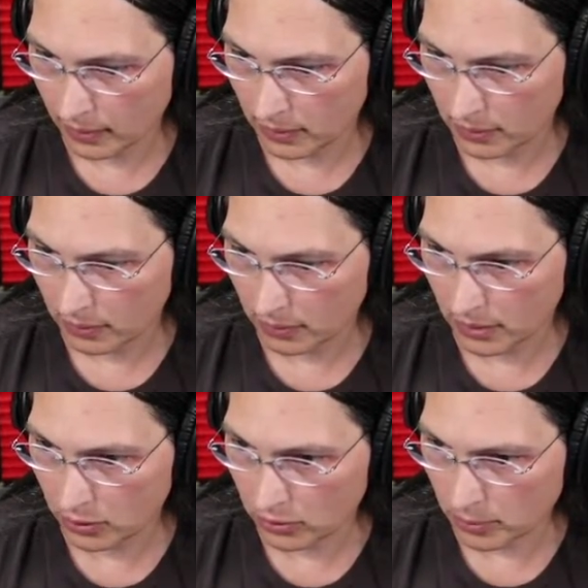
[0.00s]
to the
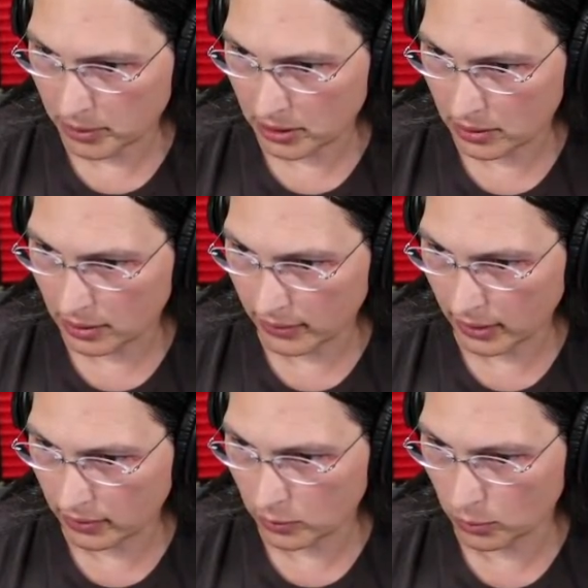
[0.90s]
description of how
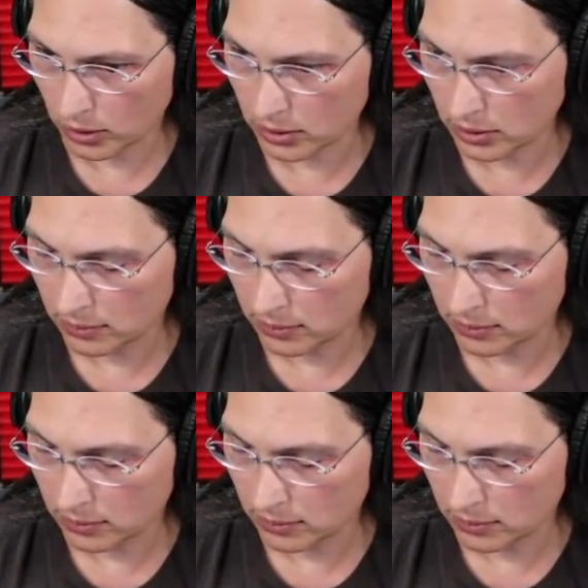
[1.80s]
this works,